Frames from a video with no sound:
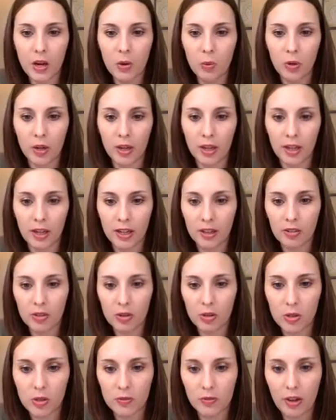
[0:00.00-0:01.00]
We're going to get
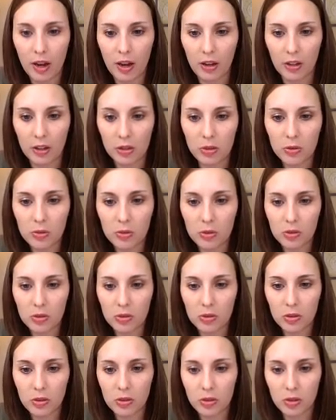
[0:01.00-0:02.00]
those
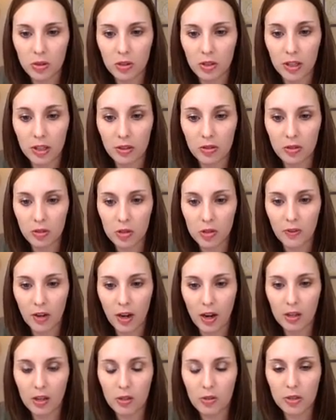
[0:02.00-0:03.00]
values. You can get those
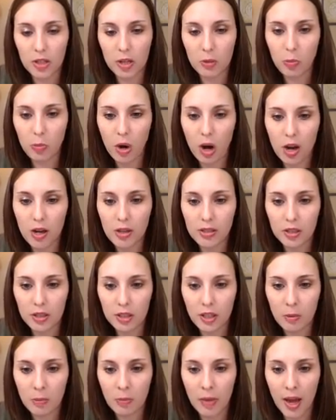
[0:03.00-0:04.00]
values, hit pause and
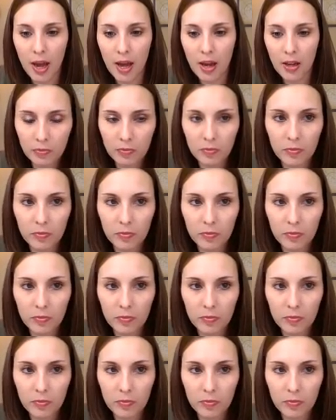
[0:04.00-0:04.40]
come back.